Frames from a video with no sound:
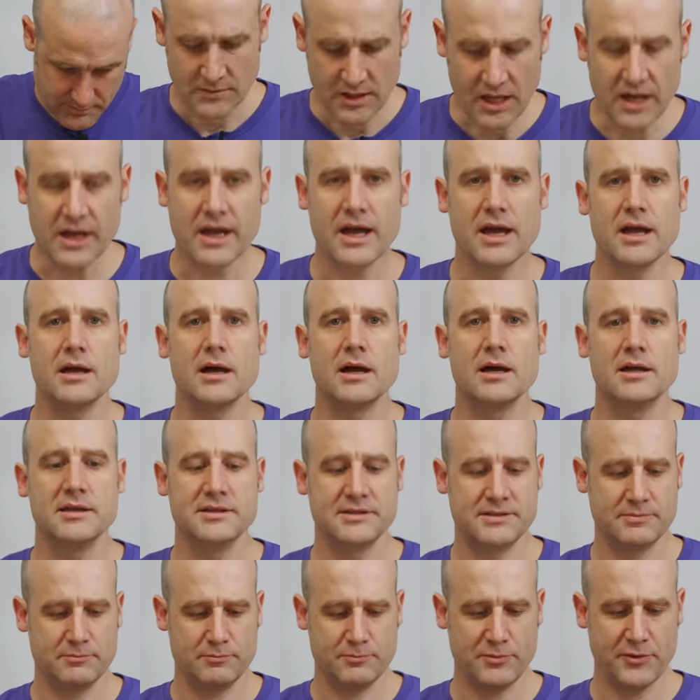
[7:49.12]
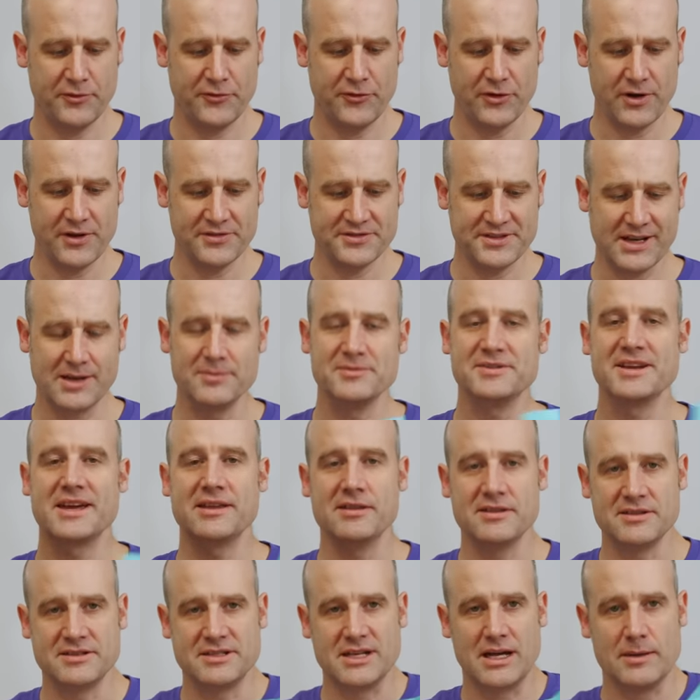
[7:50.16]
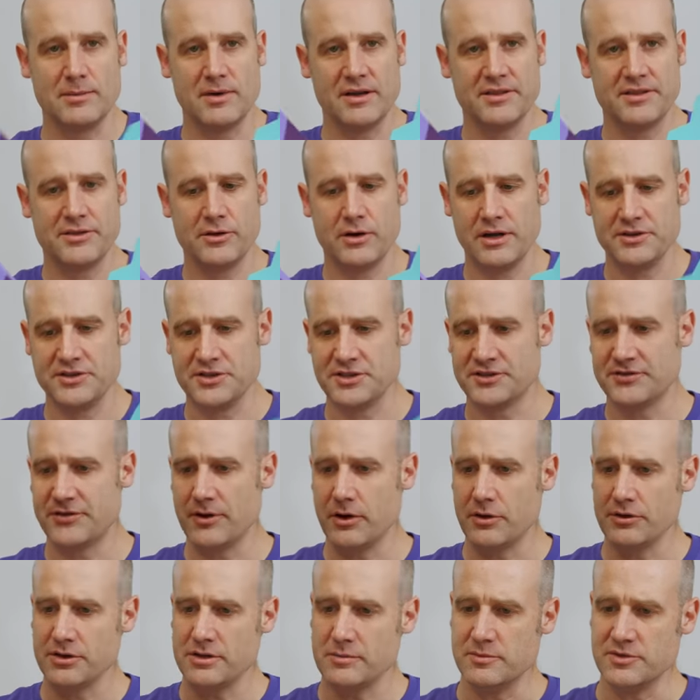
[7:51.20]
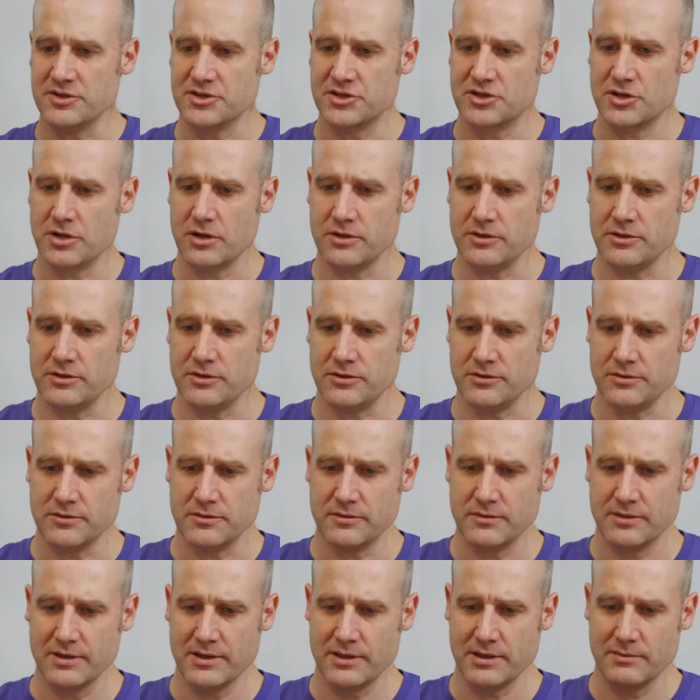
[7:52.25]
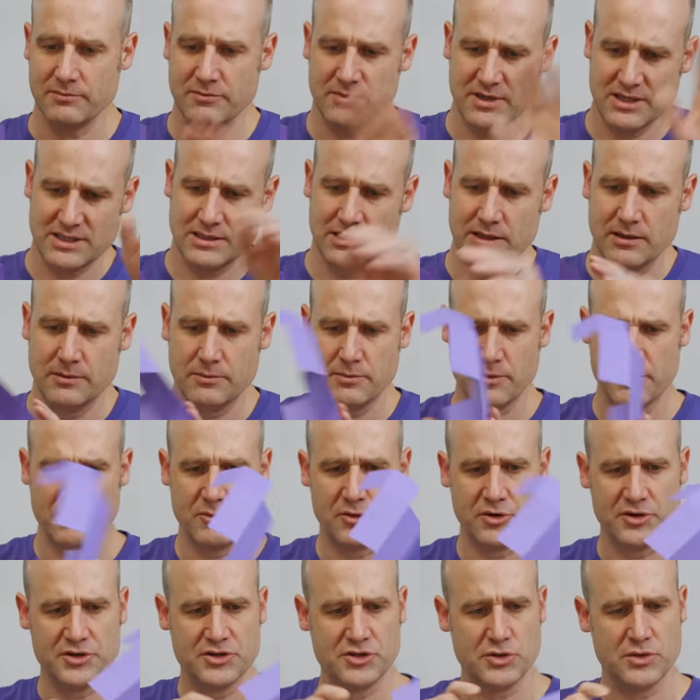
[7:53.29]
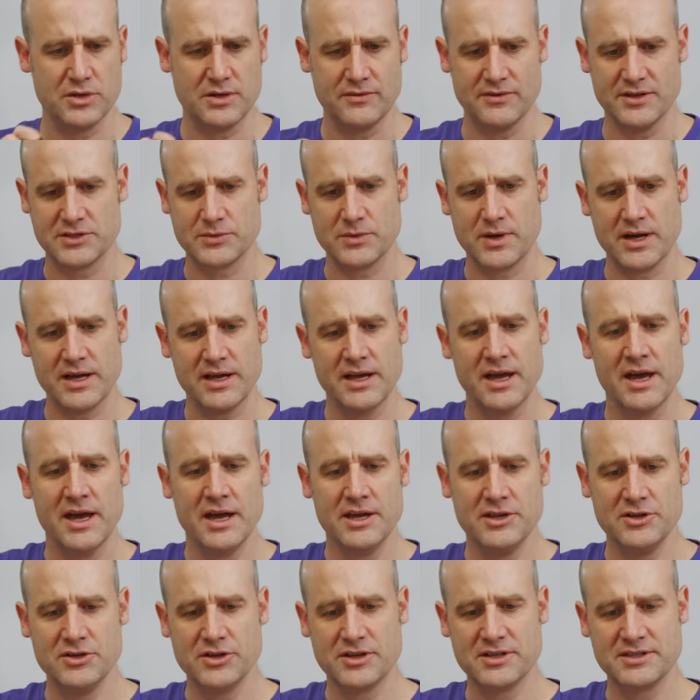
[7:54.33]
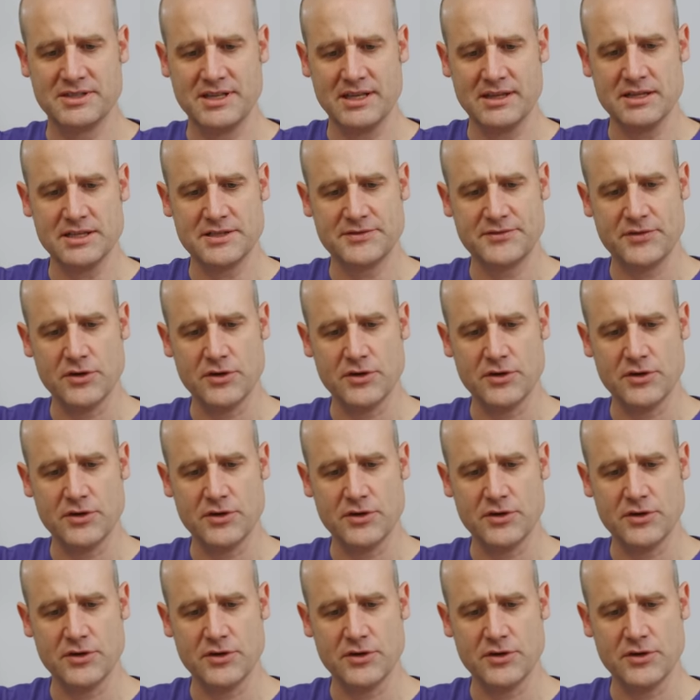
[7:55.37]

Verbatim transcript: Okay, and before I've stuck them together this time, I thought I'd just fold them and show you. Uh, it's a little bit more intuitive this way. You can see this